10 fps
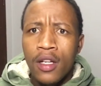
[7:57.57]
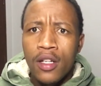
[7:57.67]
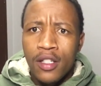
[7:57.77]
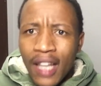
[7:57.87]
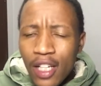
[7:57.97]

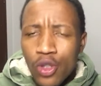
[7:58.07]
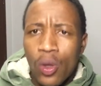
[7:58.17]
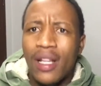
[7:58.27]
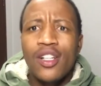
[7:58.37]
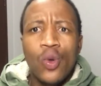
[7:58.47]
That
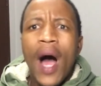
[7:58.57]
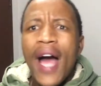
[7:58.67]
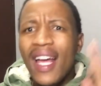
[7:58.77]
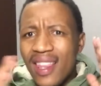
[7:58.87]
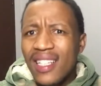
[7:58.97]
is why
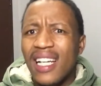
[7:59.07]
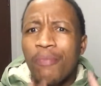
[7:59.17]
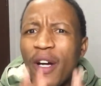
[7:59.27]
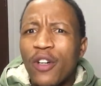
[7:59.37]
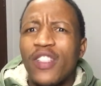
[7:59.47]
I think that's
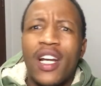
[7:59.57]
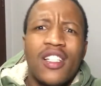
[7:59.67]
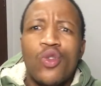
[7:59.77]
part of the reasons